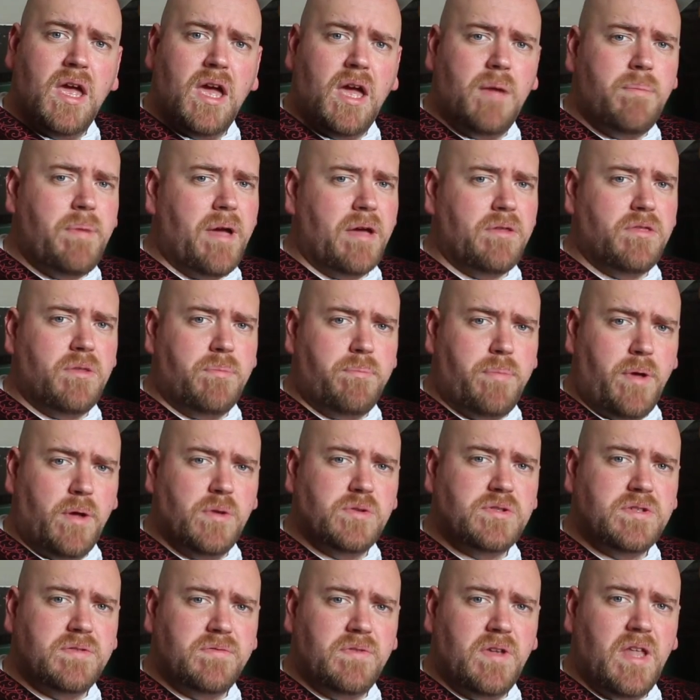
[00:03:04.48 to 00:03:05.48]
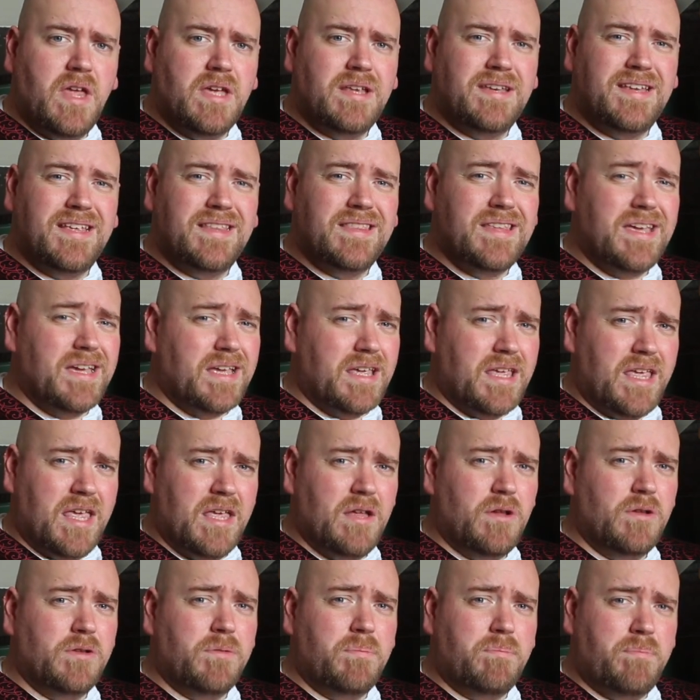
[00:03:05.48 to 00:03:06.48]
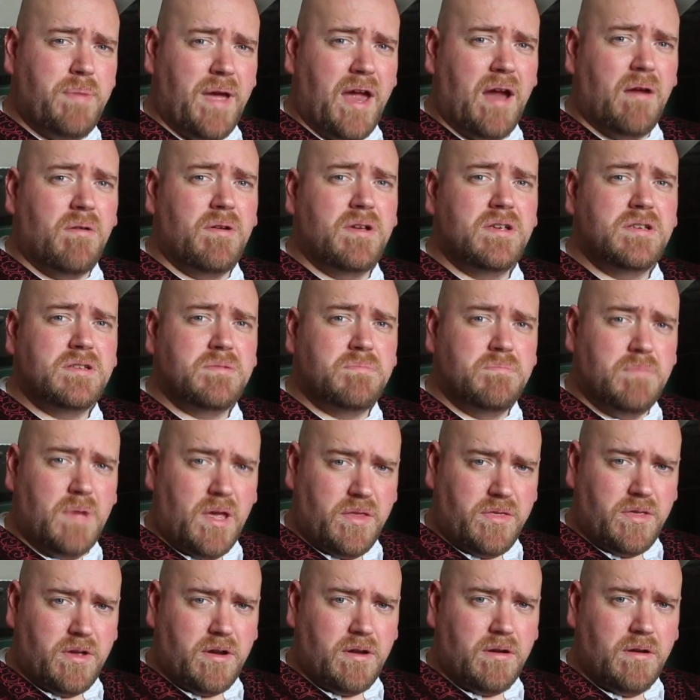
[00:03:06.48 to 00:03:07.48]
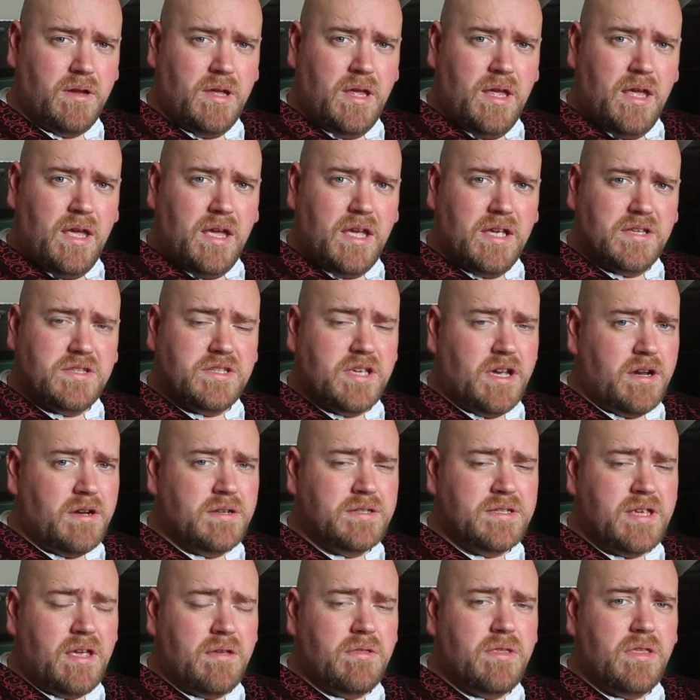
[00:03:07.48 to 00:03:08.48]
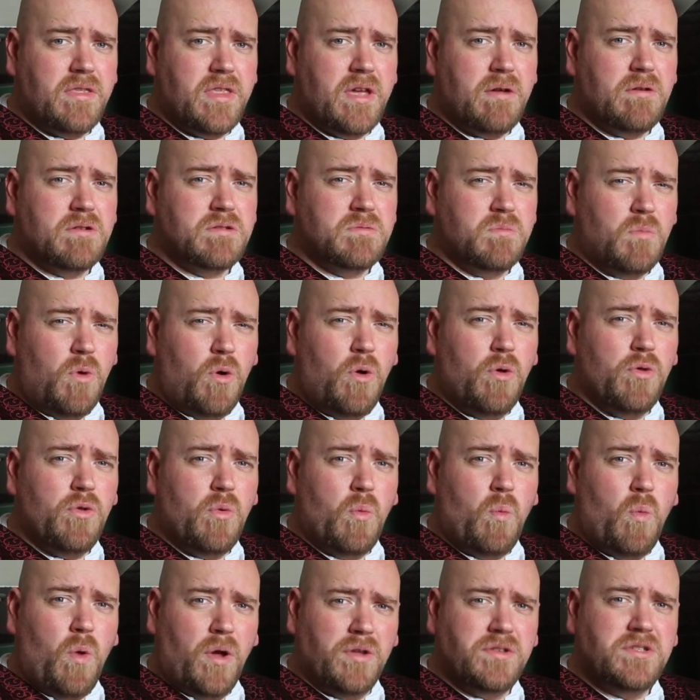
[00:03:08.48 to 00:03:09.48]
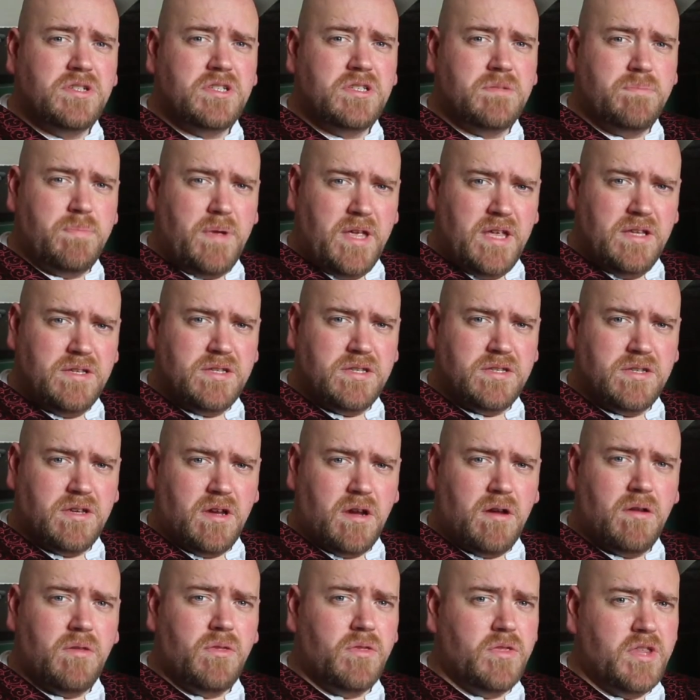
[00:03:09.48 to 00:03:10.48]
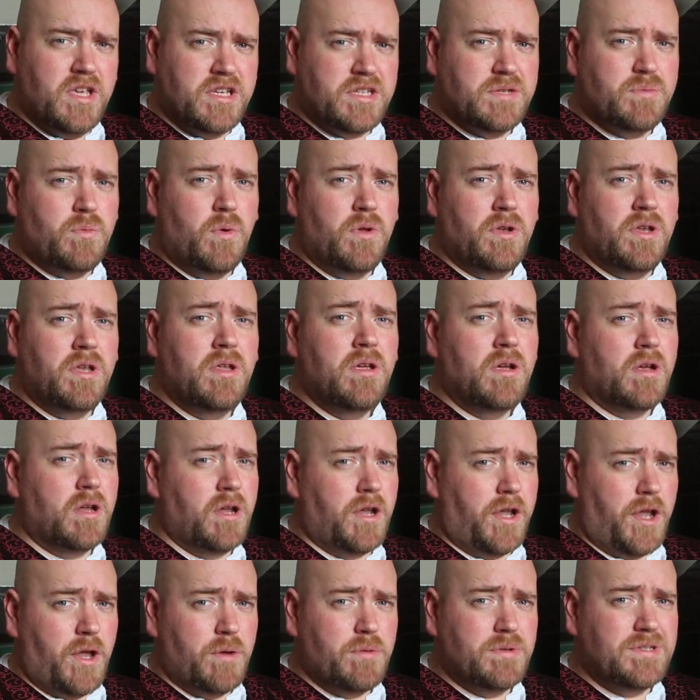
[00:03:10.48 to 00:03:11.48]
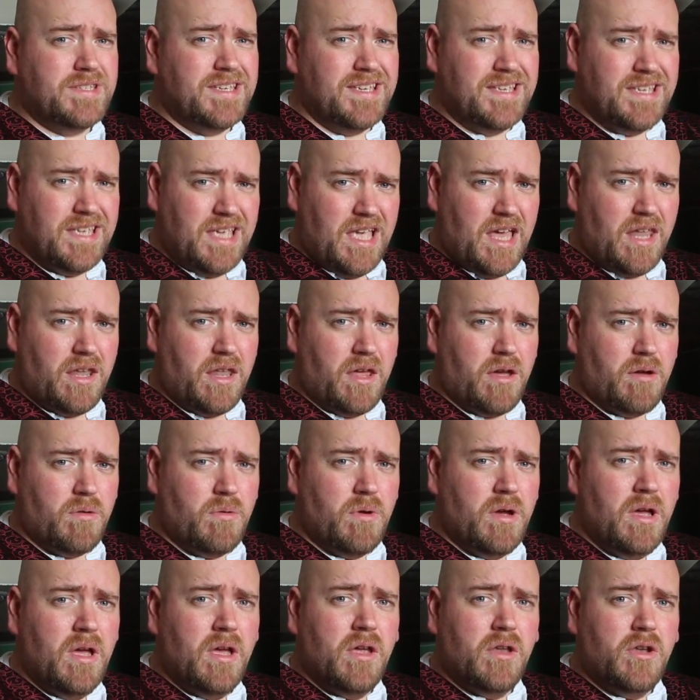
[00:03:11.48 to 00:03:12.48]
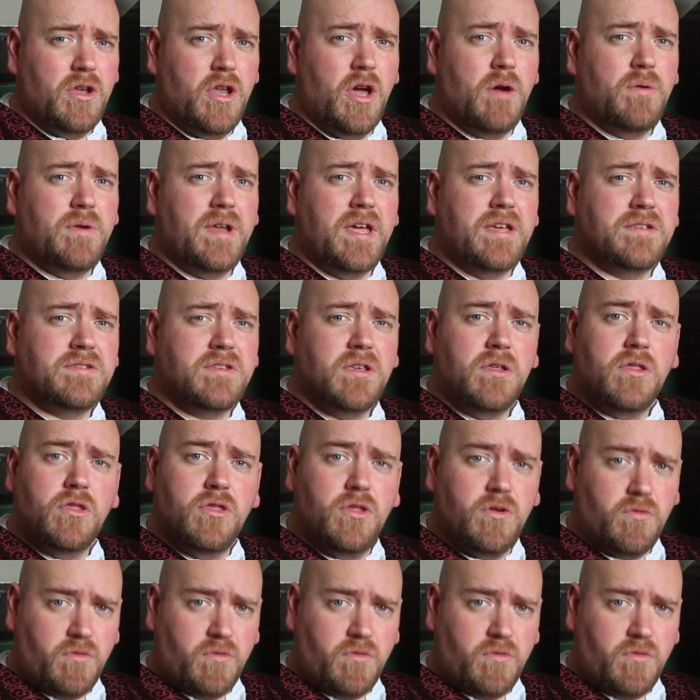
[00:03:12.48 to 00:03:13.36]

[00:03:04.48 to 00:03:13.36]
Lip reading: about the bolt of lightning that killed Barry's mother. It turns out that there is more than one speedster, this one cloaked in yellow, known as the